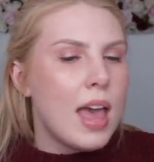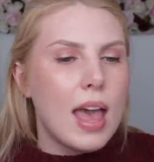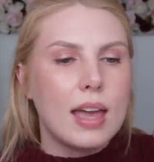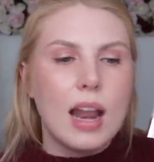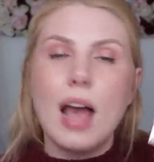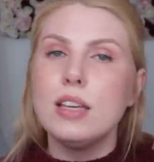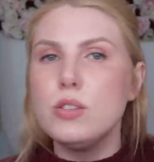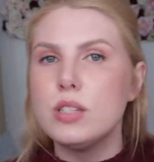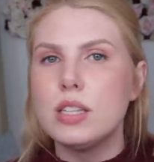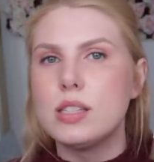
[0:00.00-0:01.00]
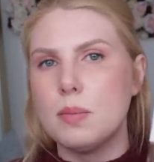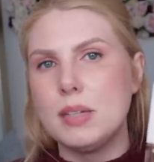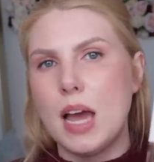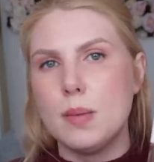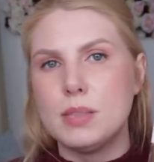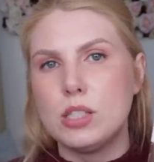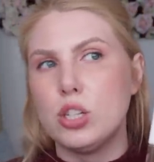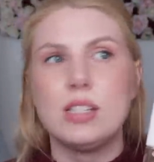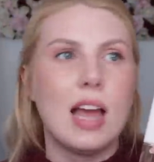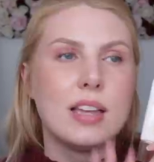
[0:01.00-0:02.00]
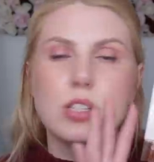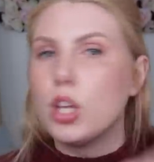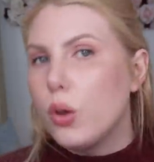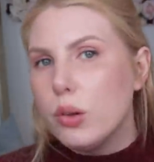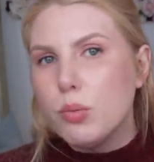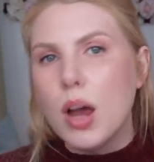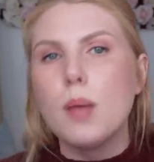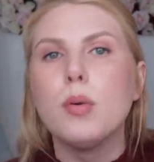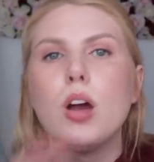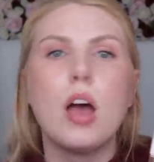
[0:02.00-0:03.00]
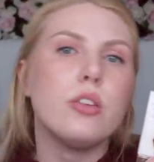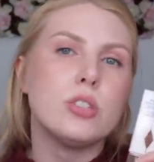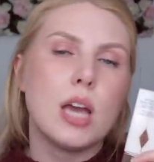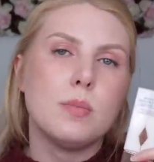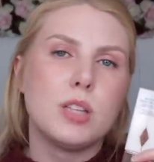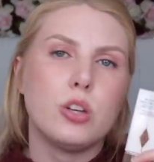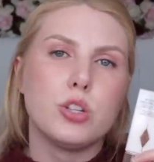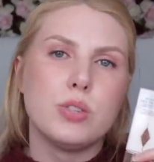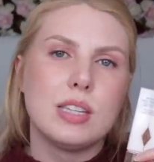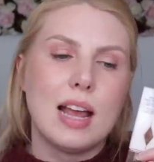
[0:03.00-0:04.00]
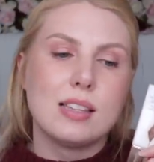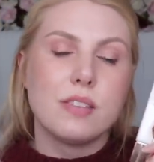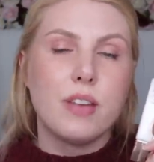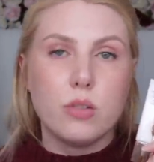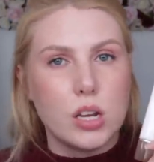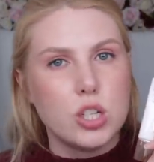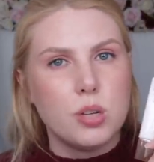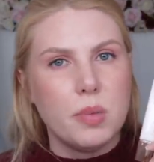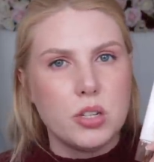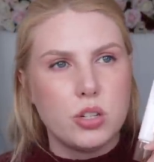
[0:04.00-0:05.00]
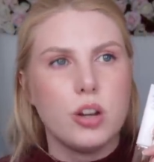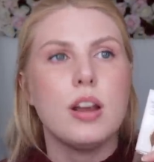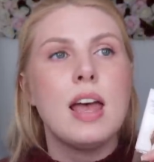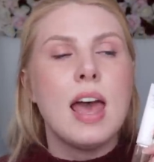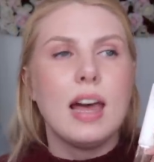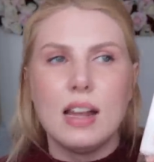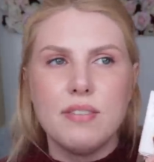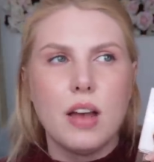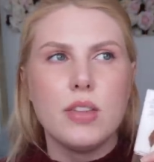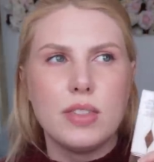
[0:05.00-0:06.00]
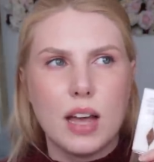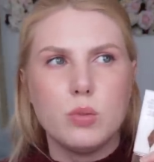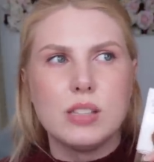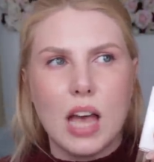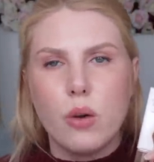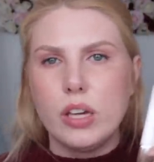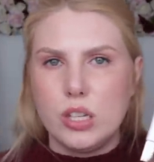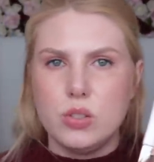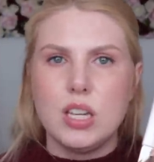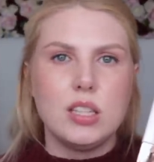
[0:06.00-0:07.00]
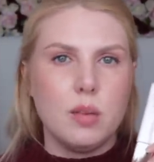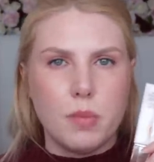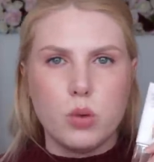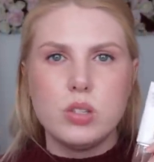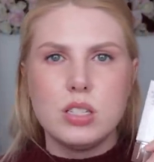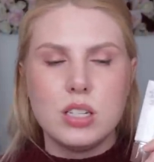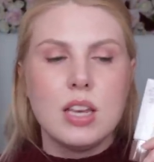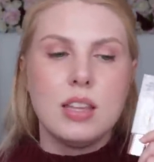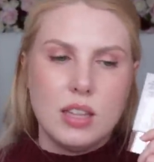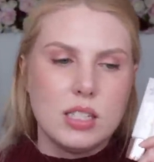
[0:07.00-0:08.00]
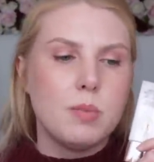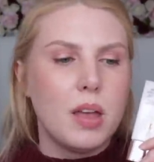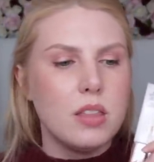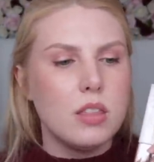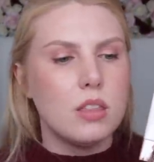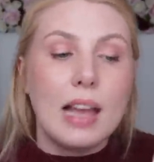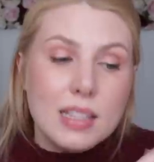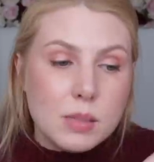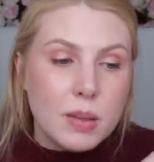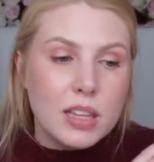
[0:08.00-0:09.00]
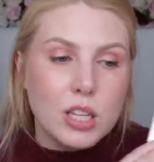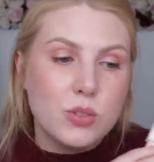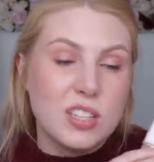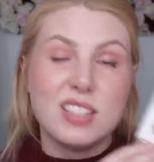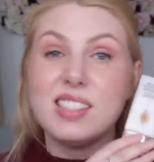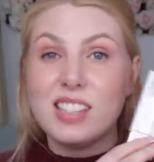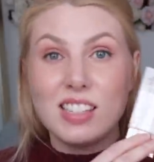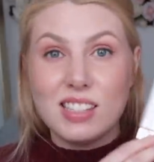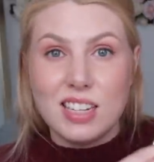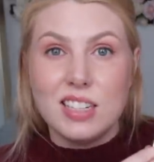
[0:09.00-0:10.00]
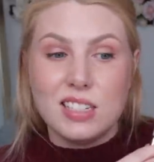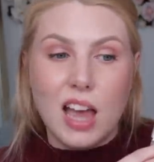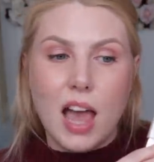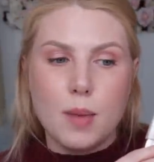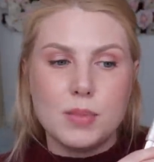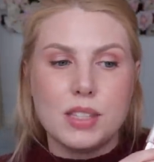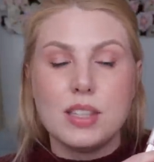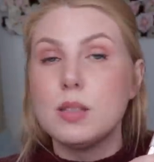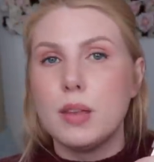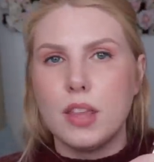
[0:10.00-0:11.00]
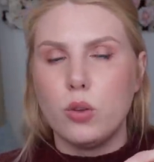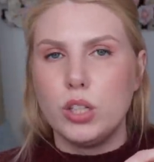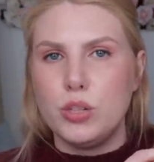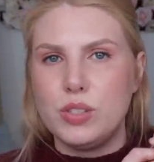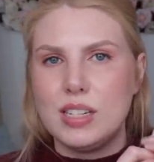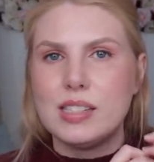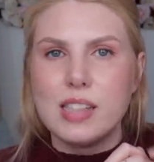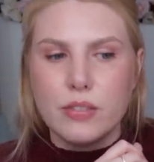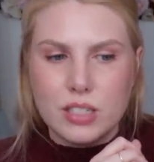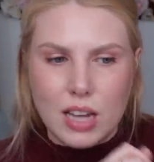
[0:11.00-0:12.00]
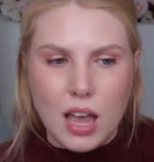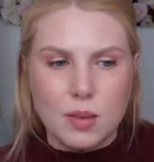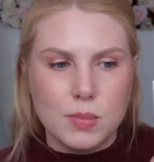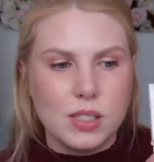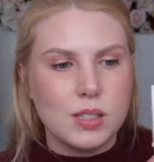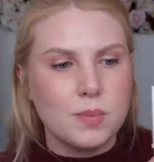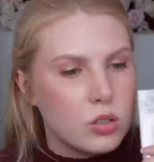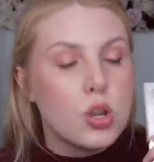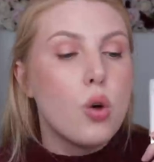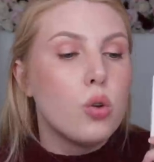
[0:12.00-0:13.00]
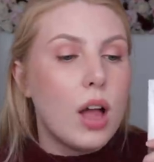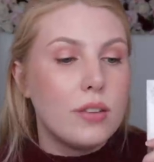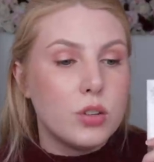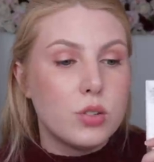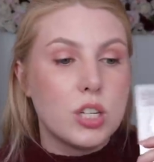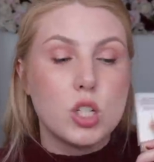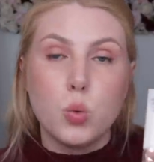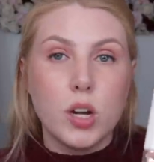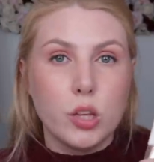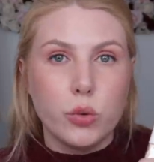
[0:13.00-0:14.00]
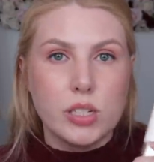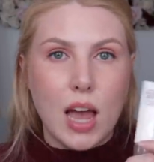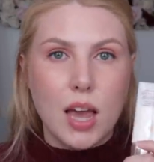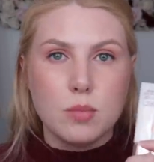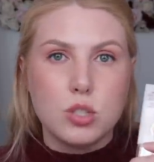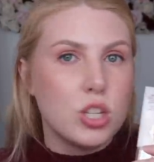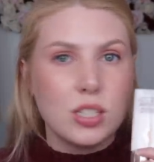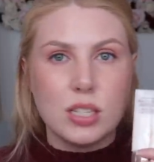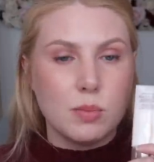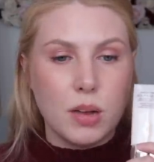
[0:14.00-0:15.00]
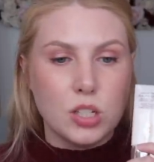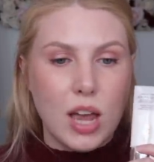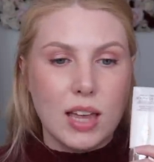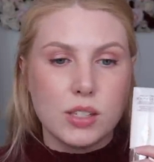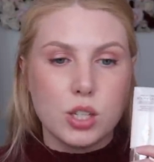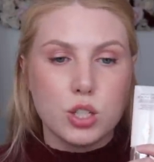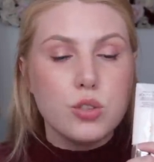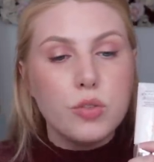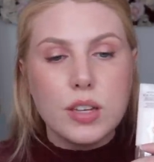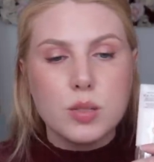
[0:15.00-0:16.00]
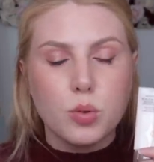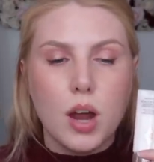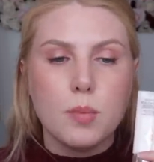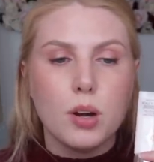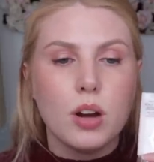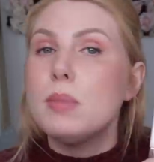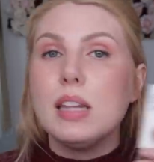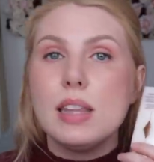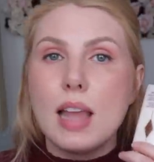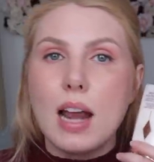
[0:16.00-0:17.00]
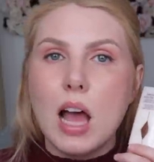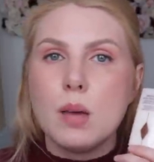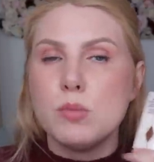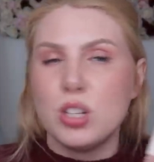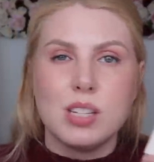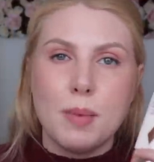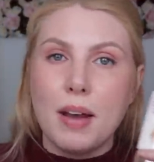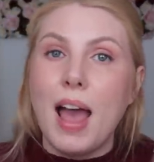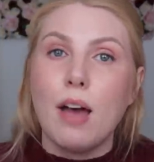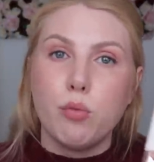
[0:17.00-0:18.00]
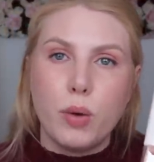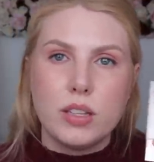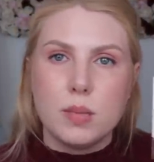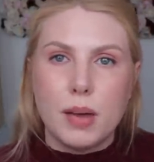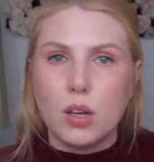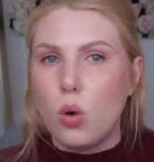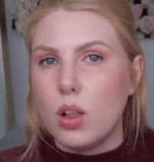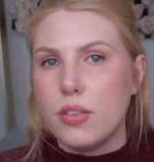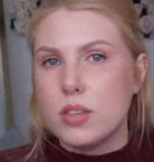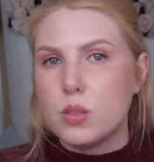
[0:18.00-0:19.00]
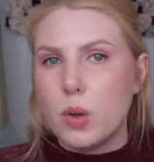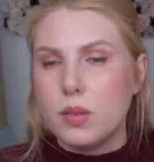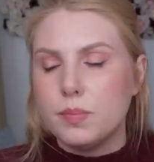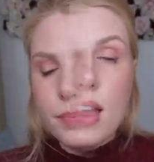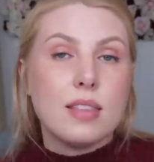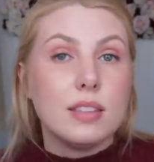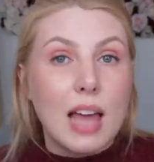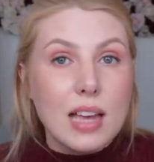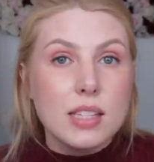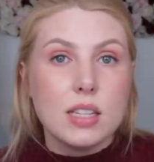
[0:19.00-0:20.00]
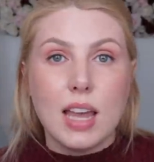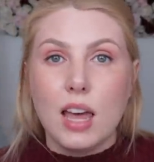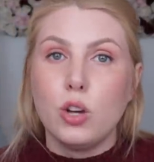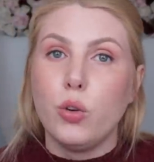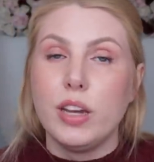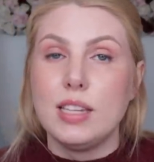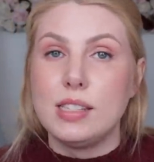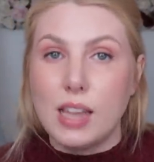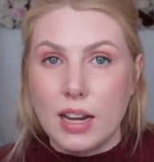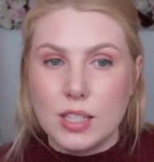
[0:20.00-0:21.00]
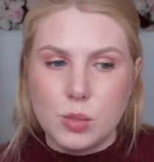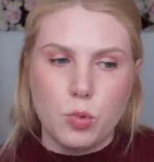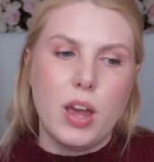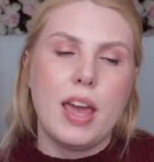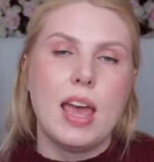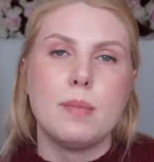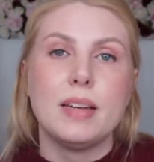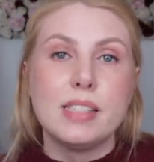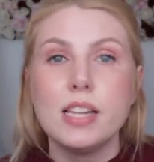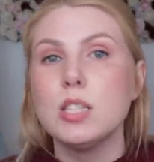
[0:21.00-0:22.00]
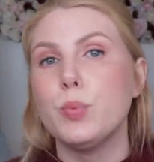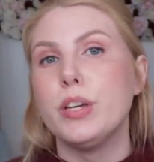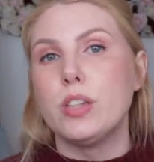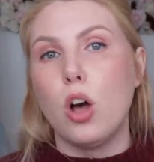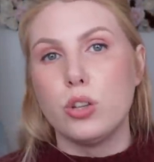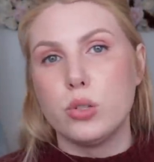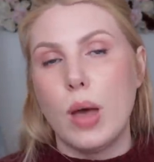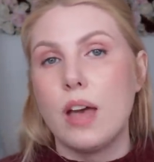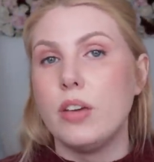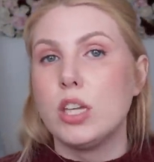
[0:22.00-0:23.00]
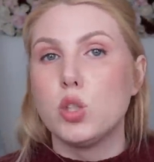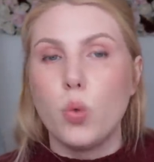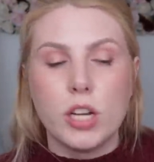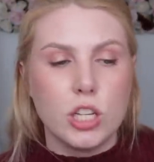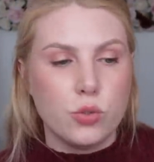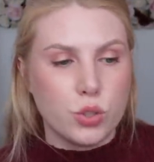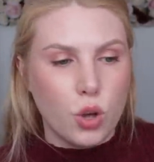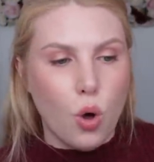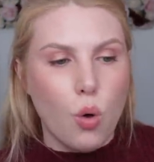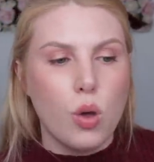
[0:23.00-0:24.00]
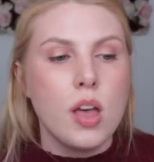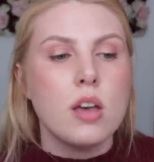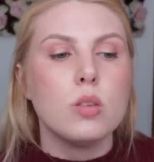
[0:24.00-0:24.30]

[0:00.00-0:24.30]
And I use this sometimes just as a glowy primer, other times I'll use it as a foundation mixer, and I found that that was how I used it the most this month. Last month I used it 16 times. This month I only used it seven times. Total, I've used it 23 times, just as much as the Too Faced Primer, meaning that I'm just about halfway to my goal on this one. The last category is setting spray, and my setting sprays also have a 20 use goal.